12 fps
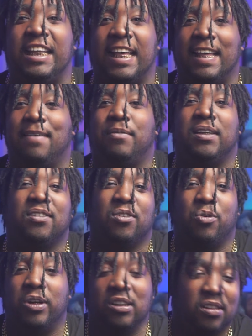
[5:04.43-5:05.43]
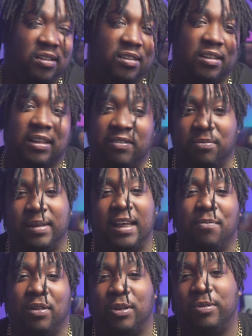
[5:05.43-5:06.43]
comments or questions, leave them
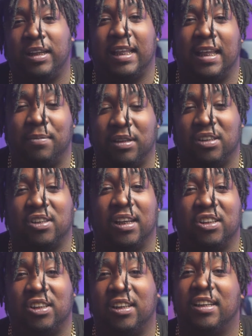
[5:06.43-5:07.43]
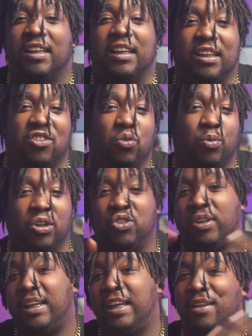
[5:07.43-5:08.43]
down below in the comment section. It's your boy
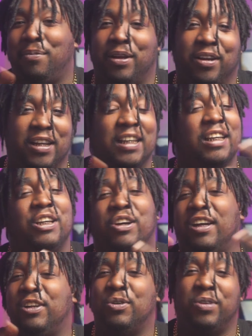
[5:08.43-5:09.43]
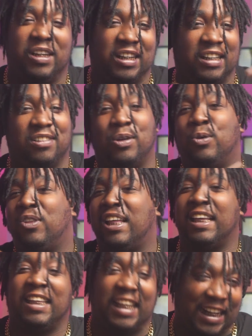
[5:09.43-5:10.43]
Dreadhead Barry. You already know what it is, a whole
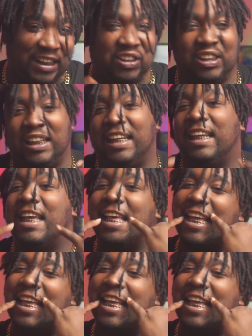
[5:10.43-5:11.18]
lot of gay shit.